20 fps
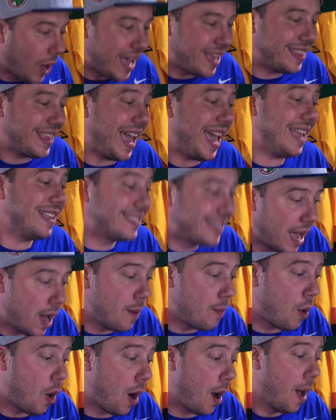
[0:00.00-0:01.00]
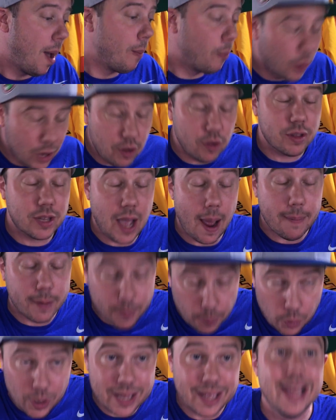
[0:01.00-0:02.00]
Race eight, Del Mar Breeders' Cup
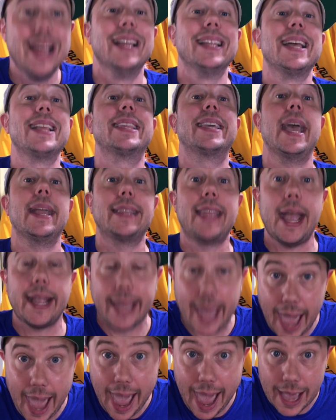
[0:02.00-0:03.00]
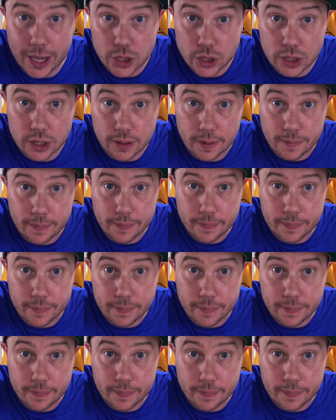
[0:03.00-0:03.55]
Sprint. Let's get that cash.